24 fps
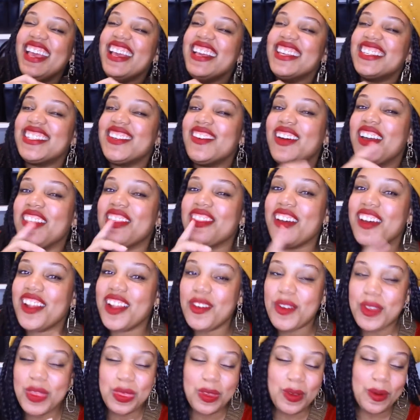so I thought I
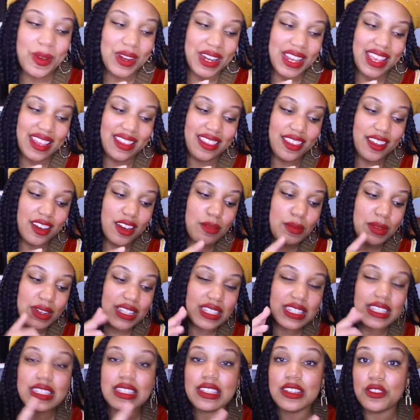would throw it in there, but
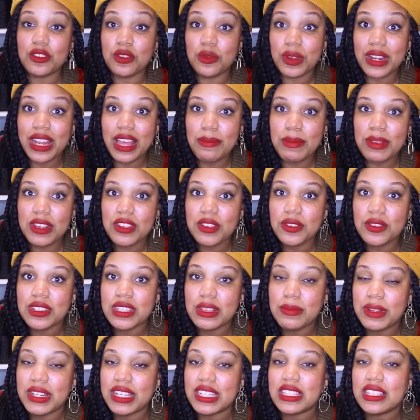this is a new one I've been
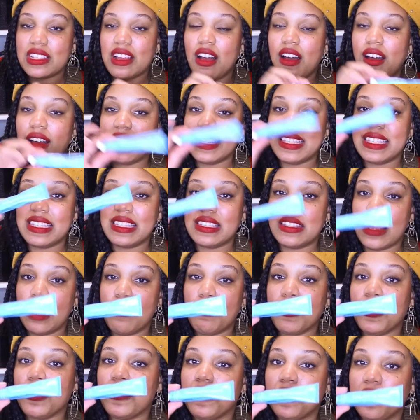using, but it's called
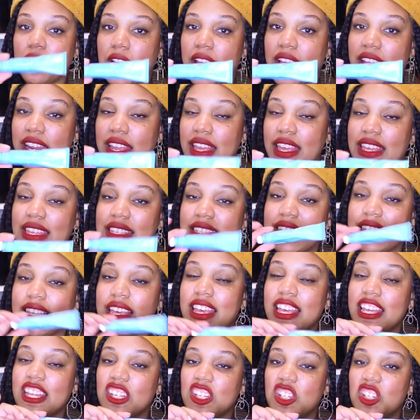Summer Fridays
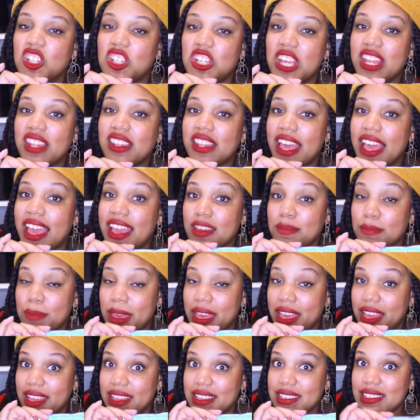Jet Lag
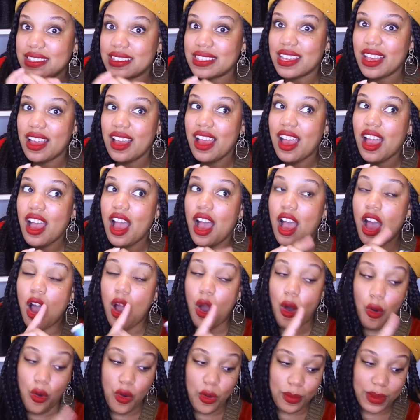Mask.
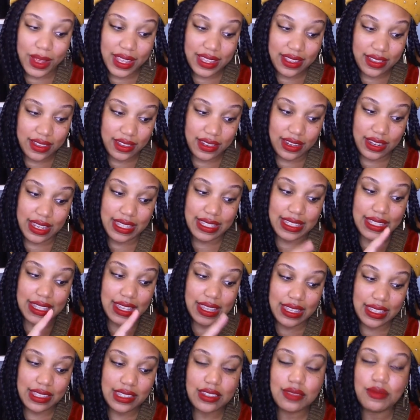Oh my goodness,
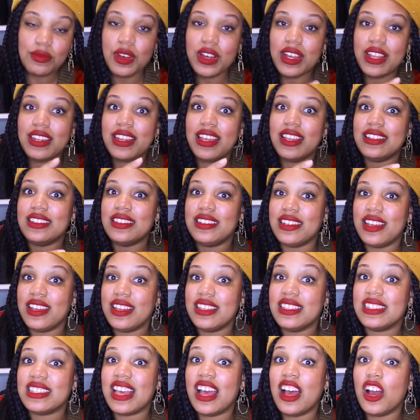this one
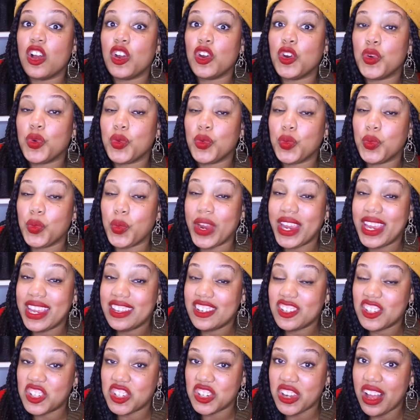does a
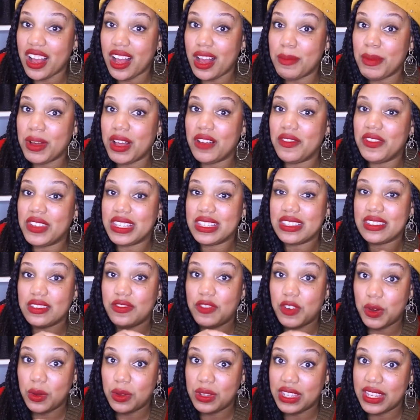great job of
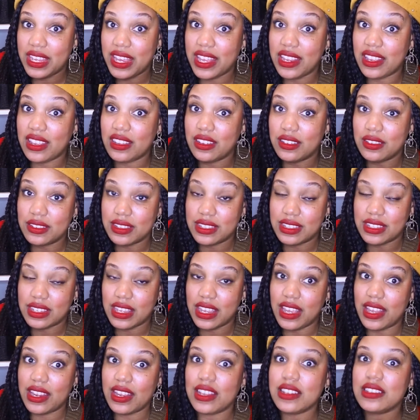exfoliating your
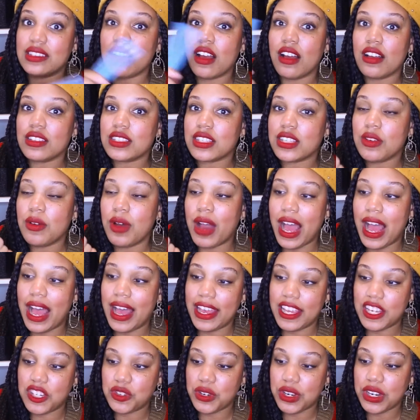skin. It's also a
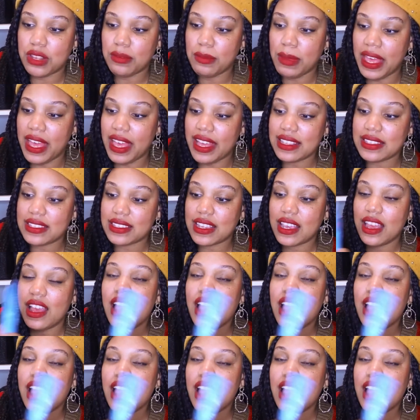hydrating mask.